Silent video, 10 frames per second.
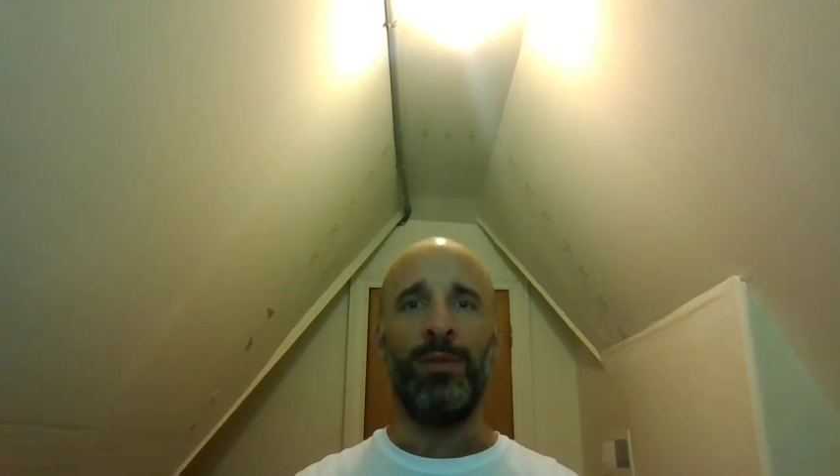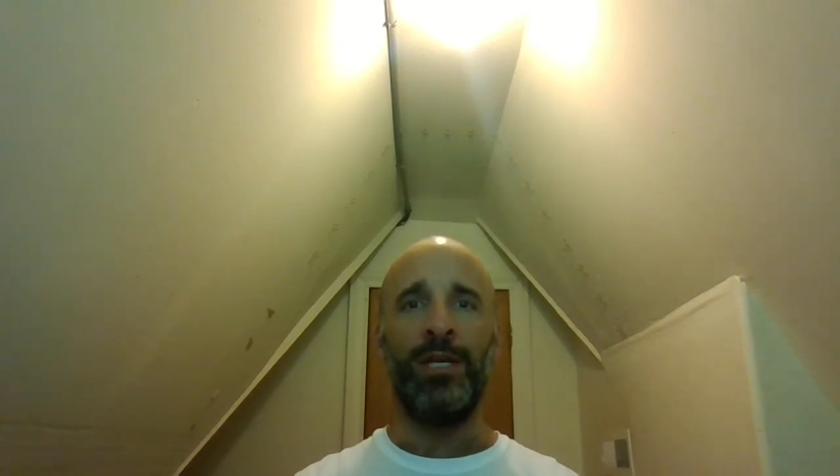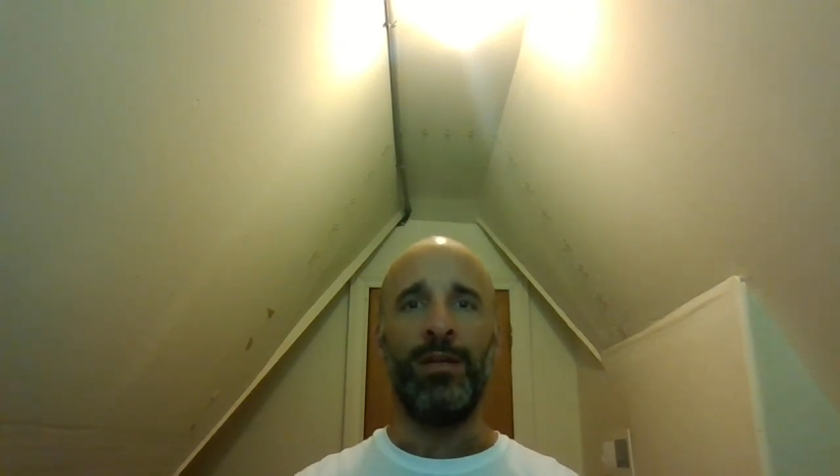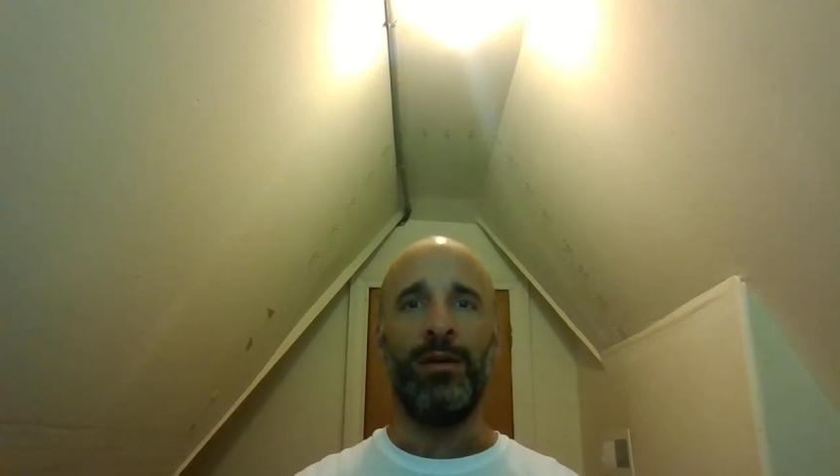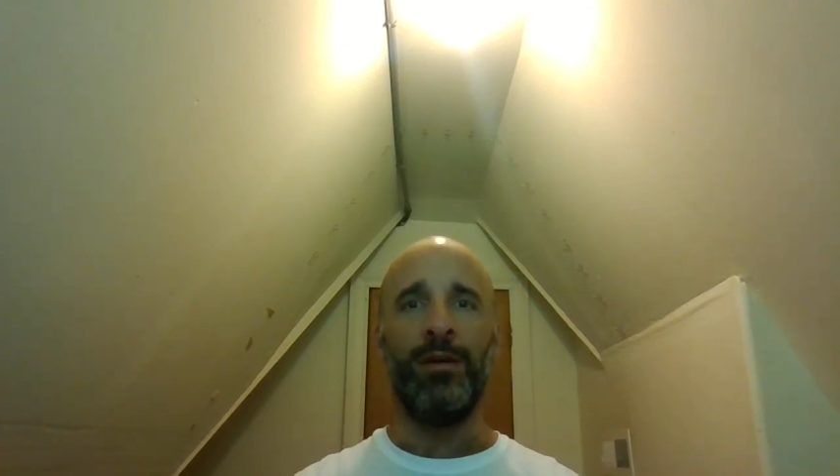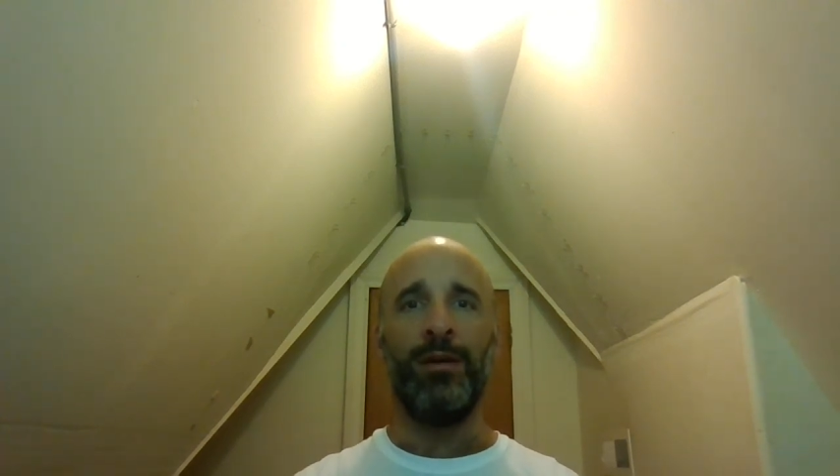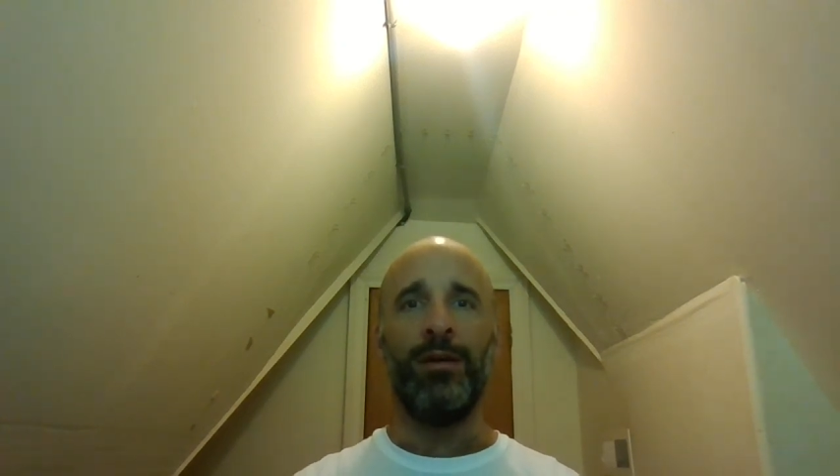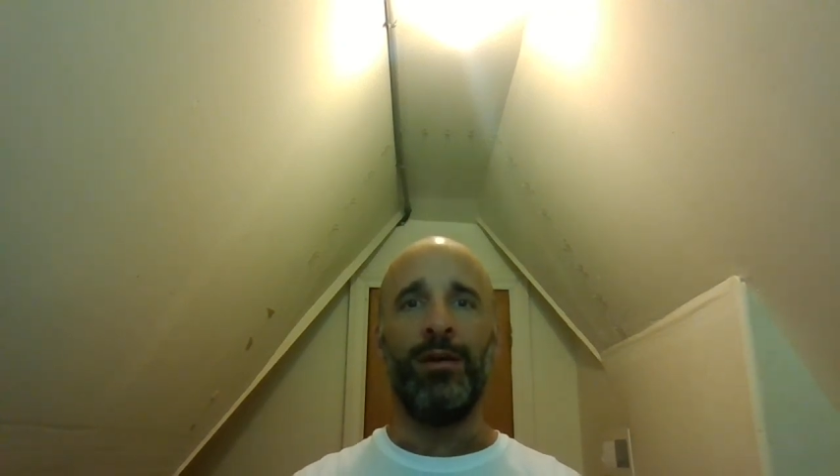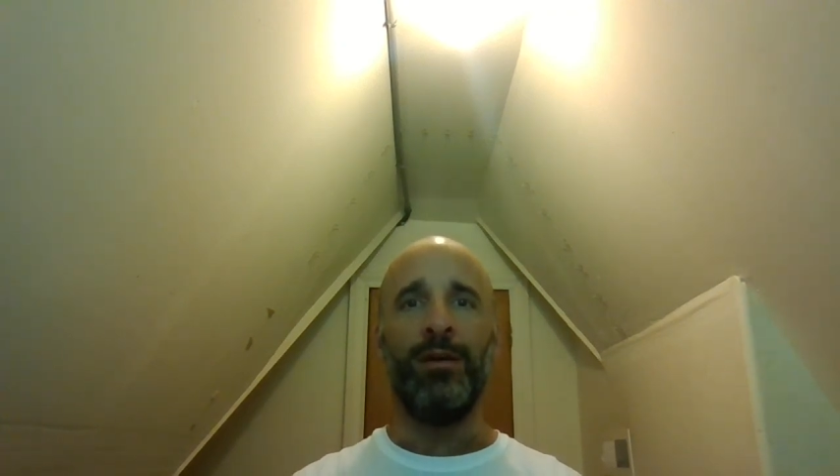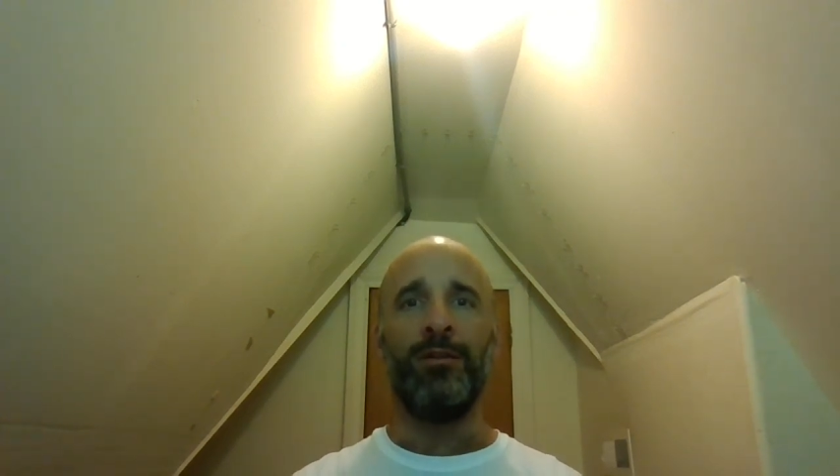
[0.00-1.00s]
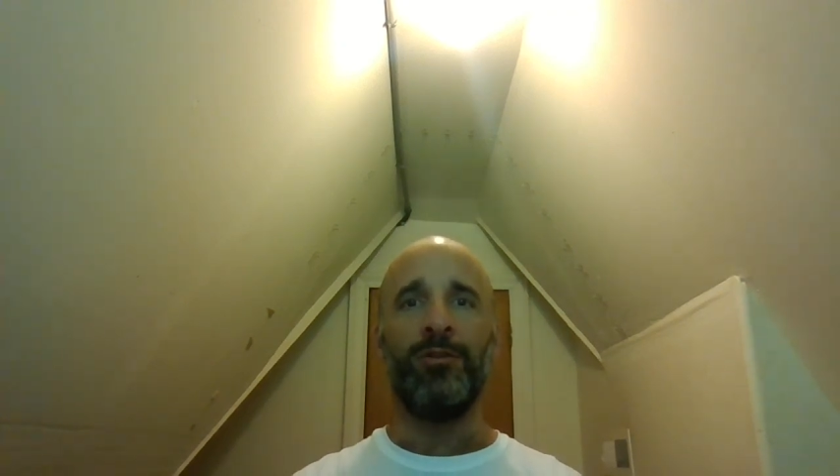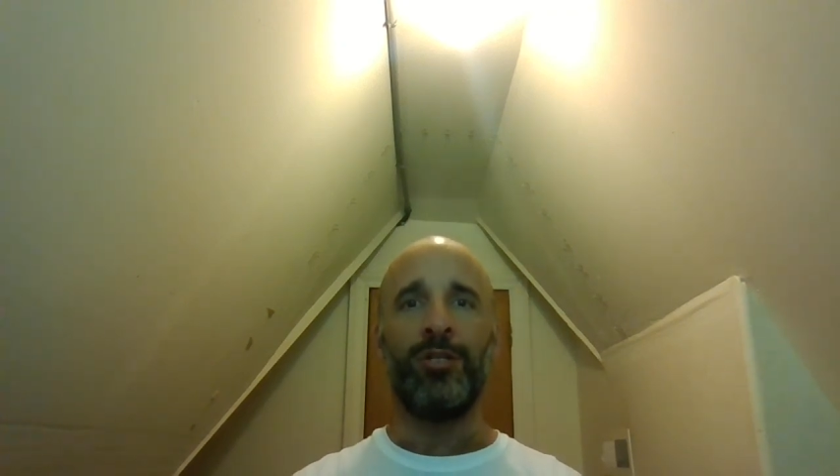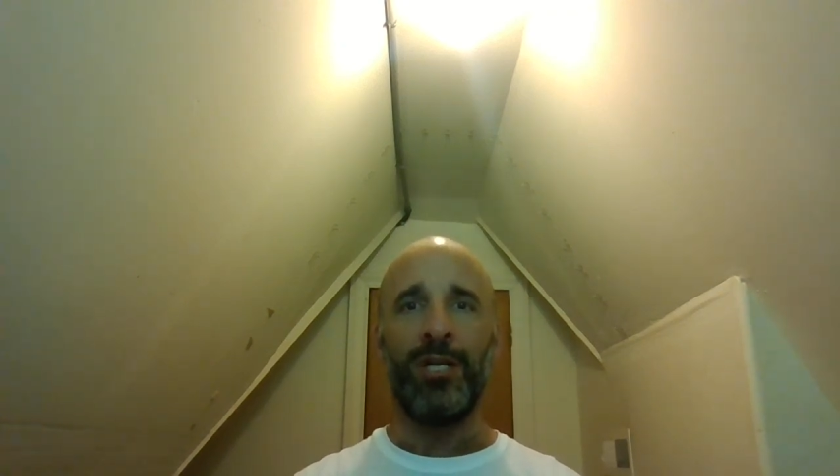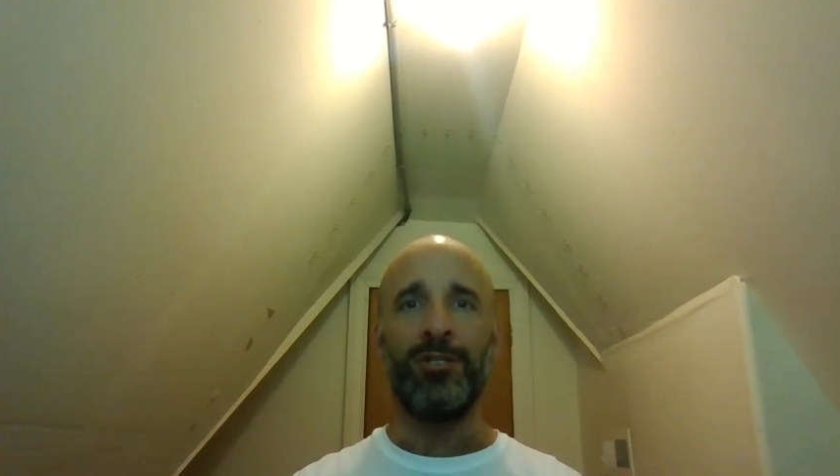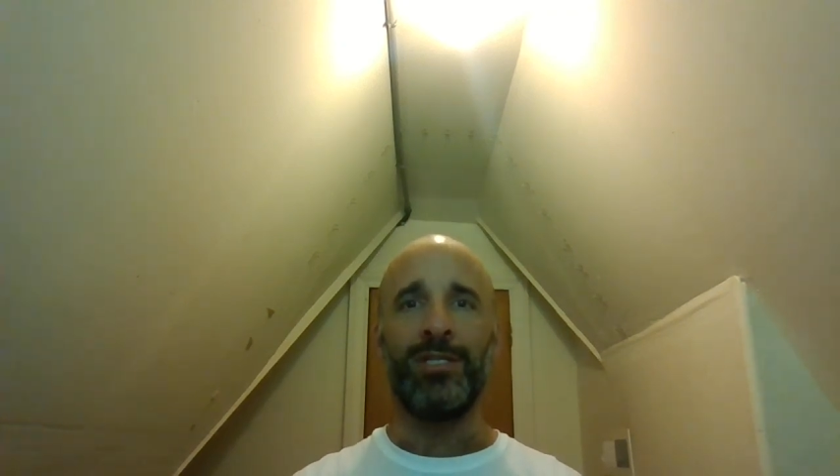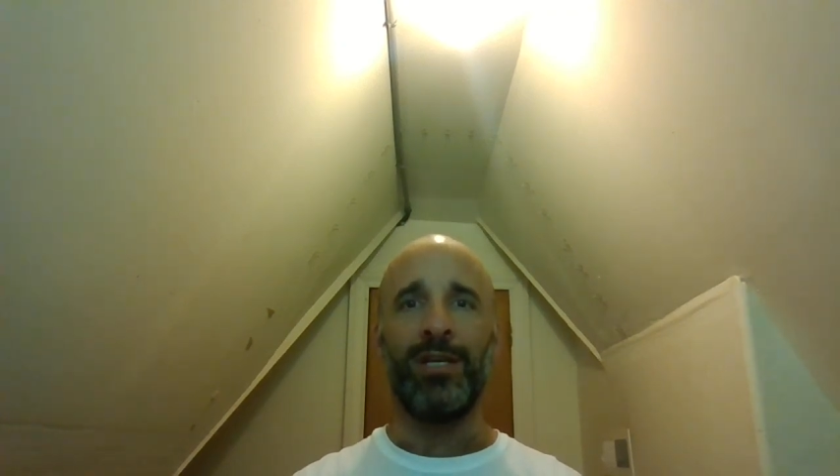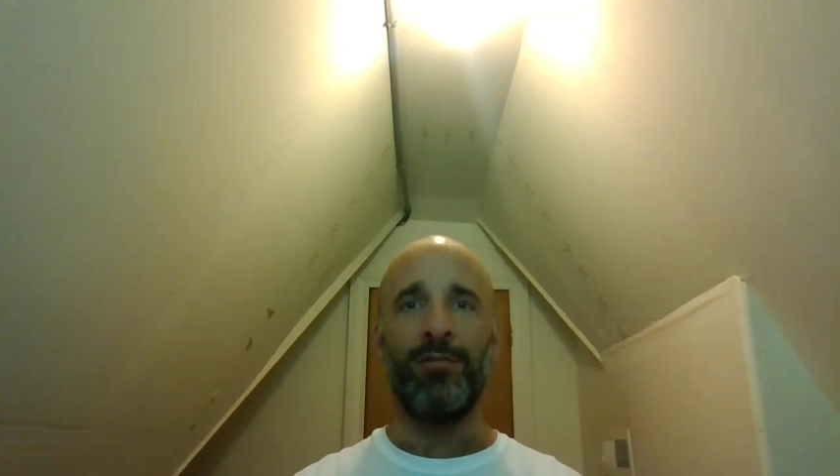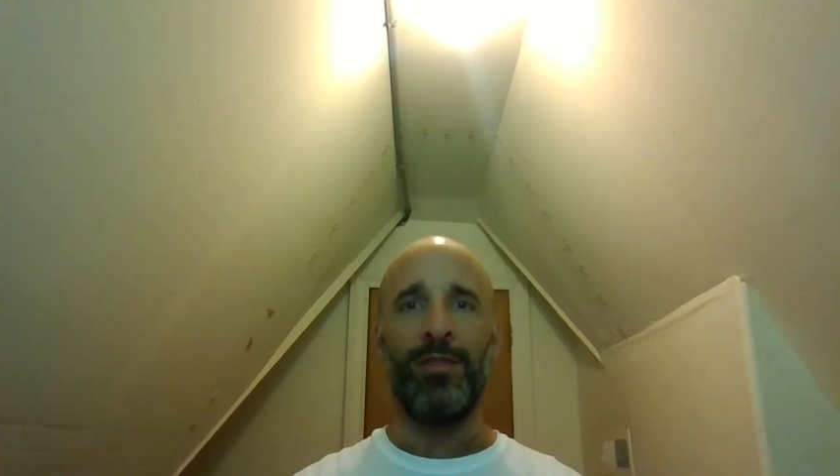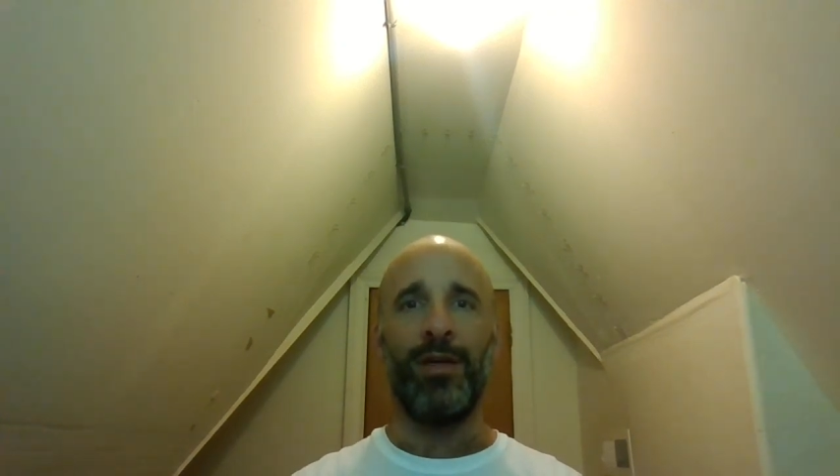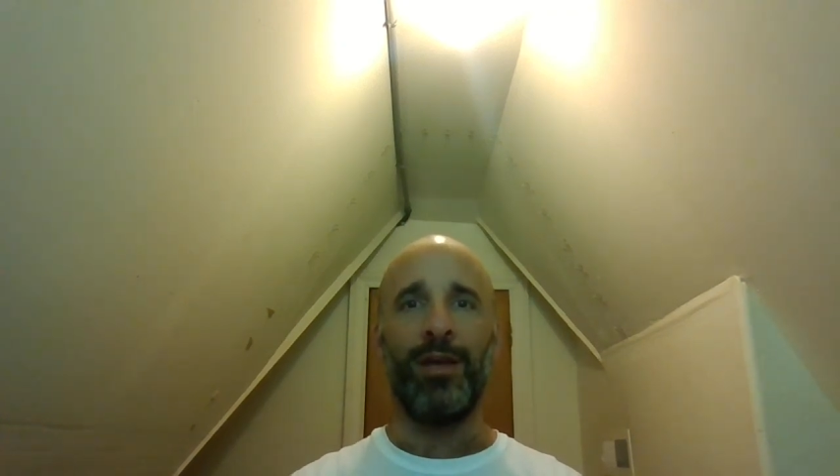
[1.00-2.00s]
be, changes
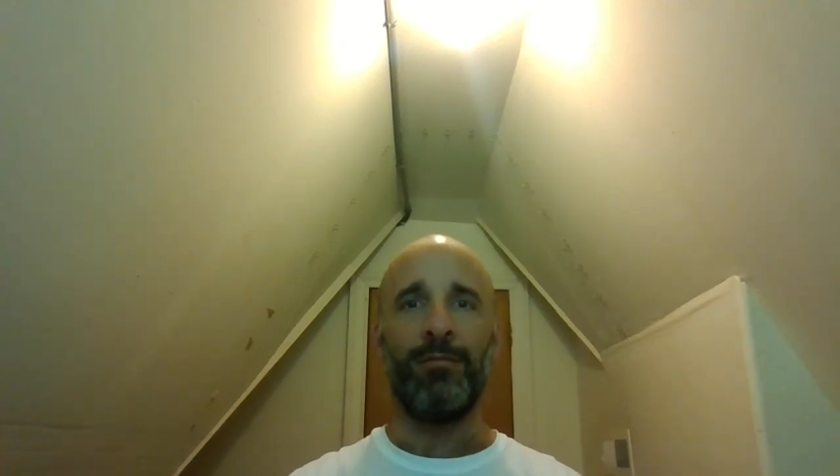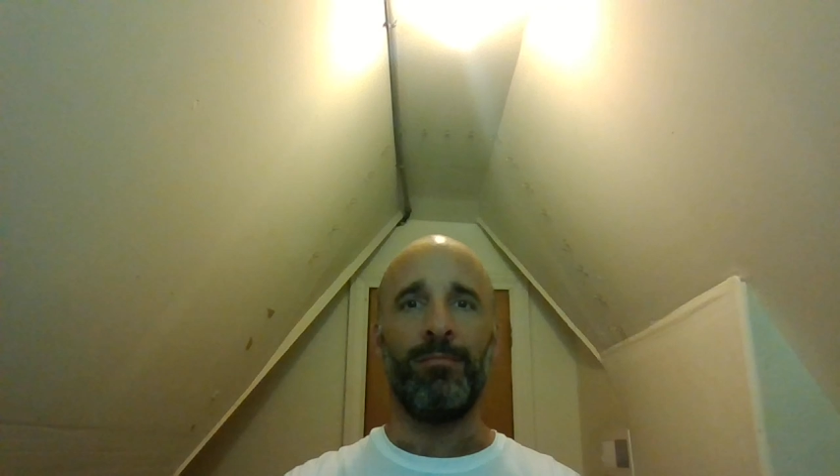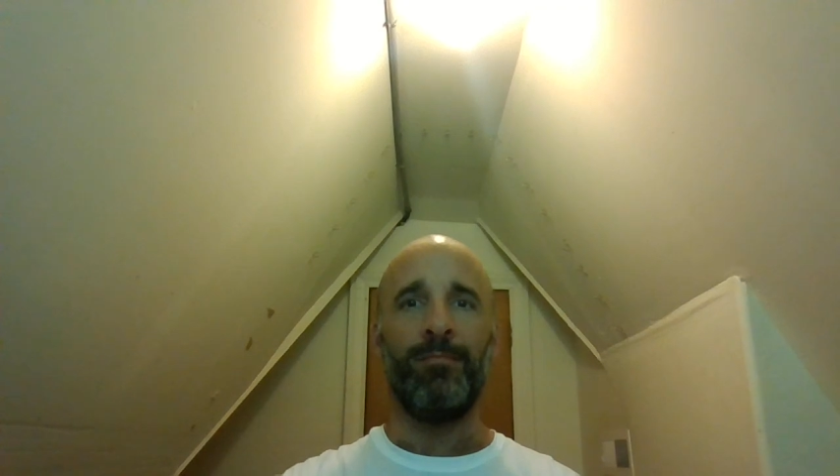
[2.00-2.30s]
everything.